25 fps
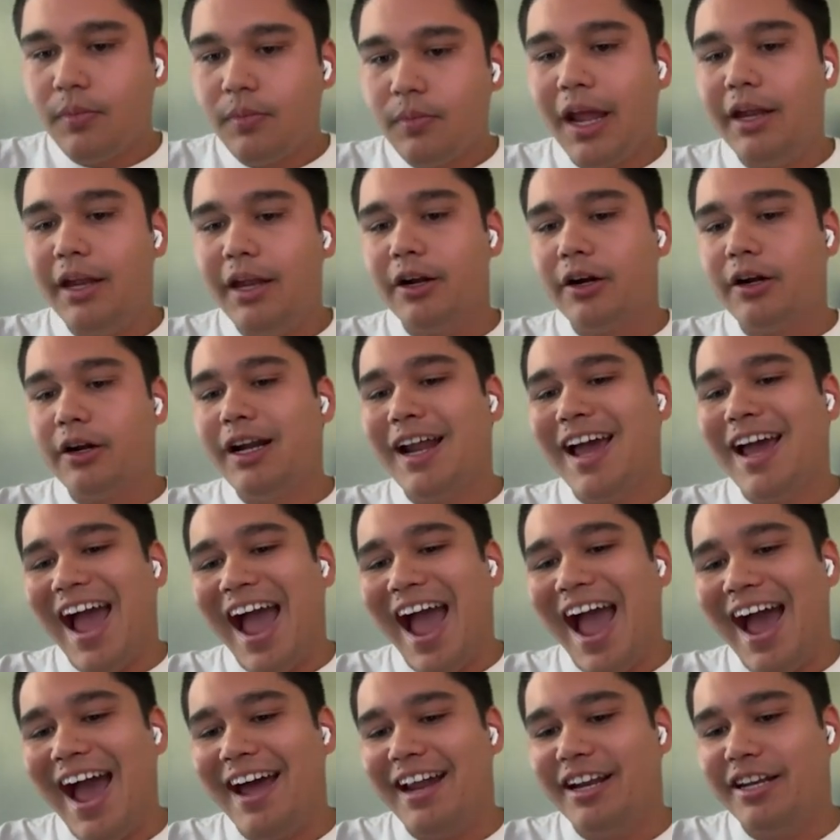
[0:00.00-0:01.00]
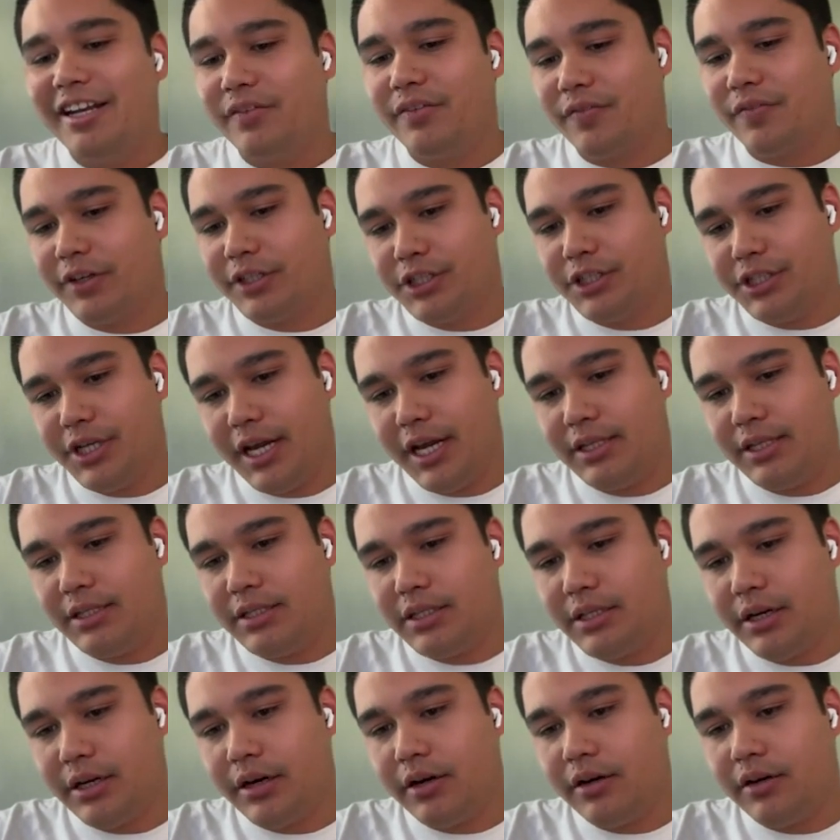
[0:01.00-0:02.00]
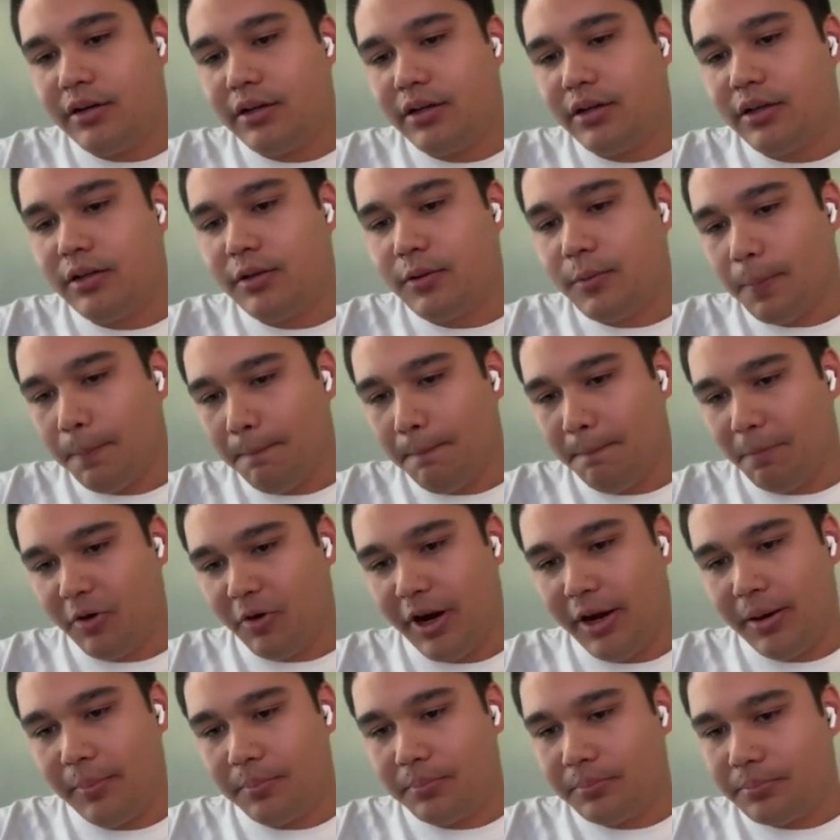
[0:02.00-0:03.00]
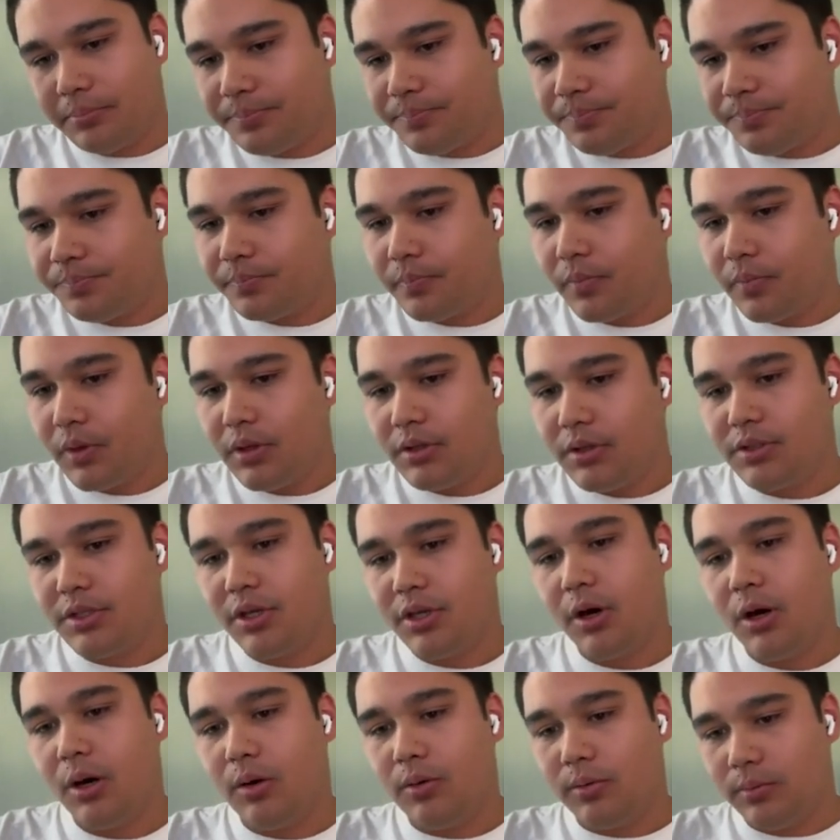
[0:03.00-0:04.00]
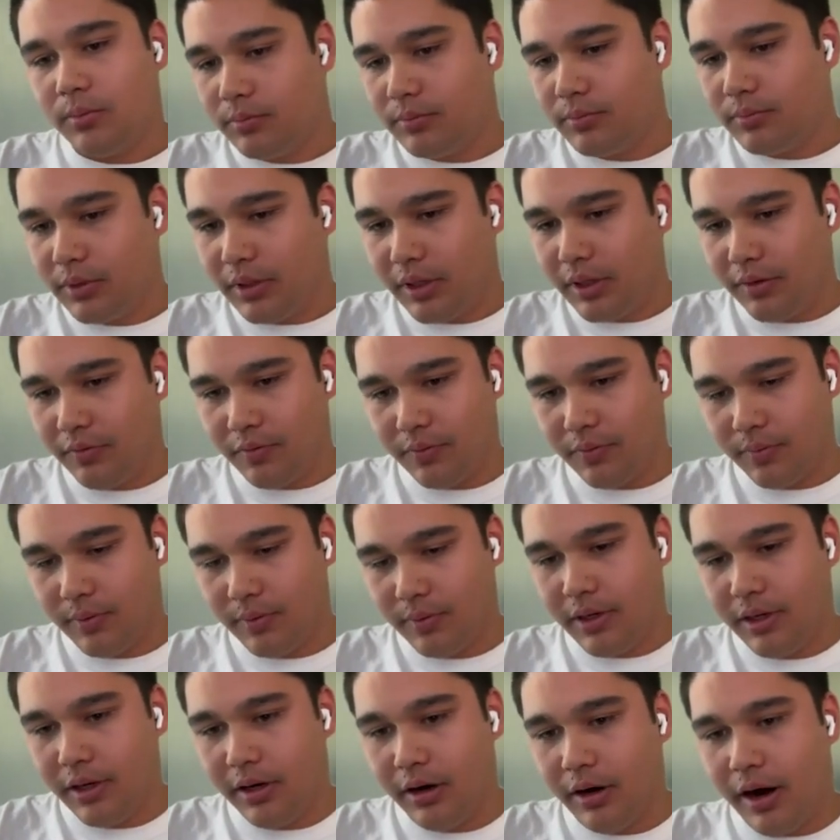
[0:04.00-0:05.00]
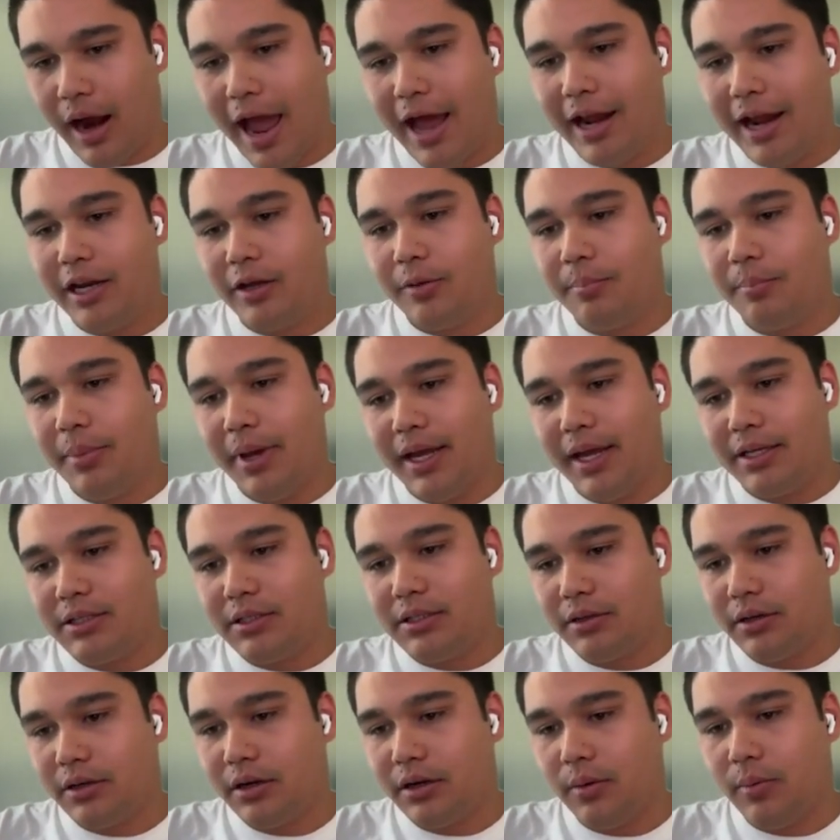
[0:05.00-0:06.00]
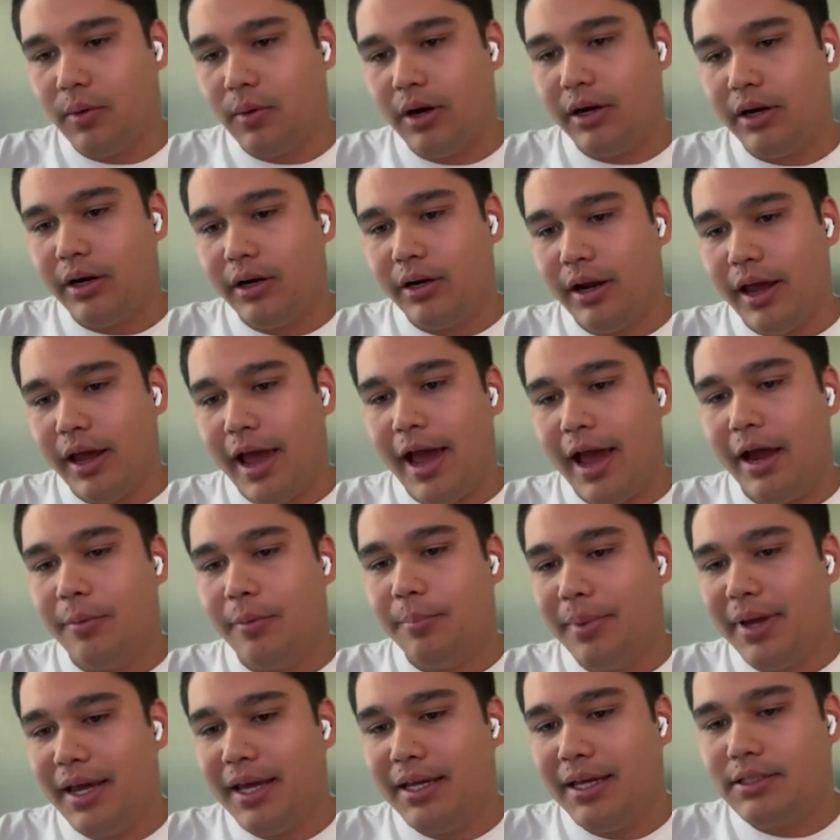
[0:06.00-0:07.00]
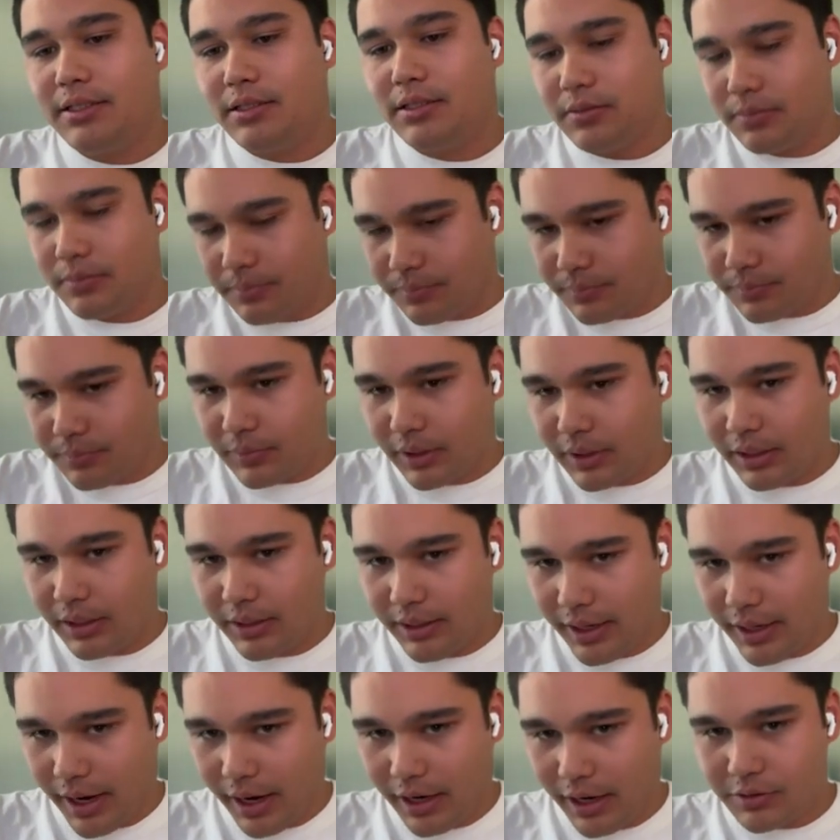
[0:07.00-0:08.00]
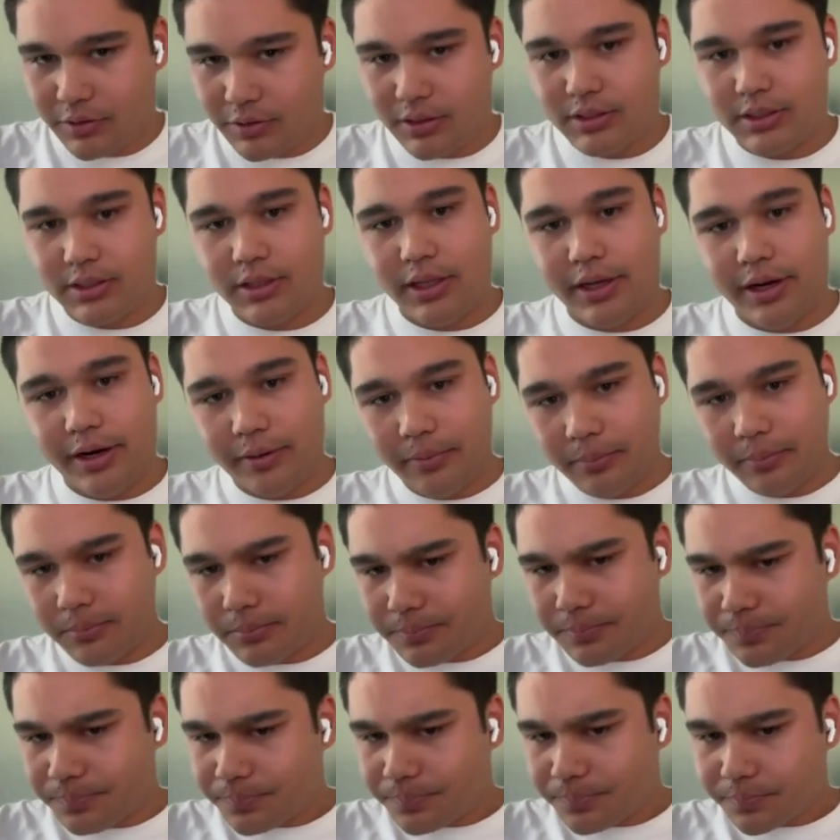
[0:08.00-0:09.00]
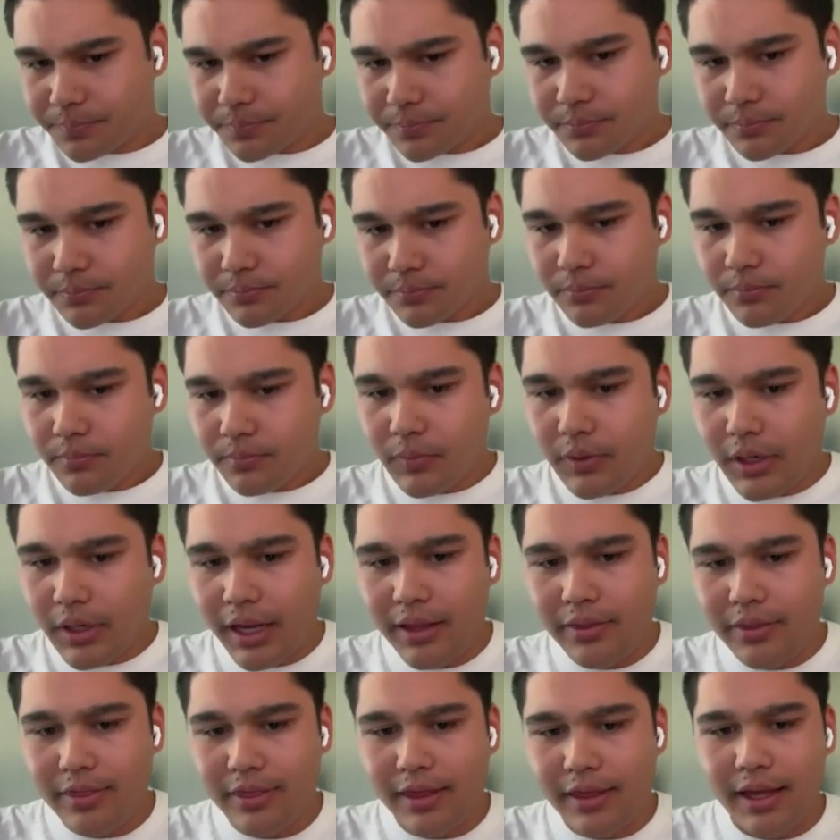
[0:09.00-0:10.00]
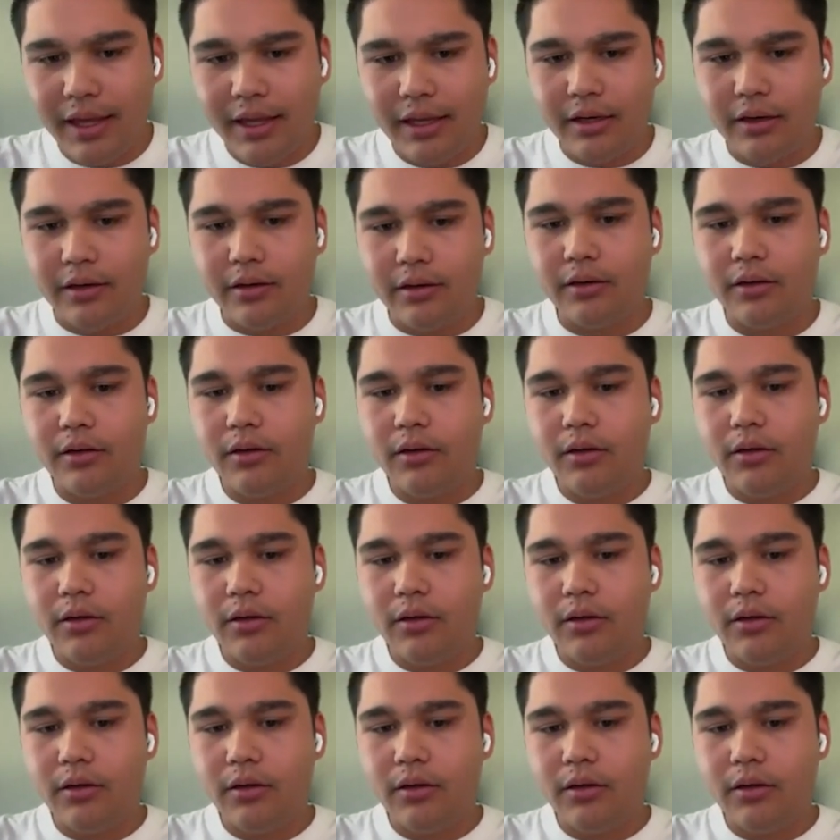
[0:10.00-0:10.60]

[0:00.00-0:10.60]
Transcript: and you're going to add different chains here, right? So if we are adding base, you're going to want to add base and the address there. And then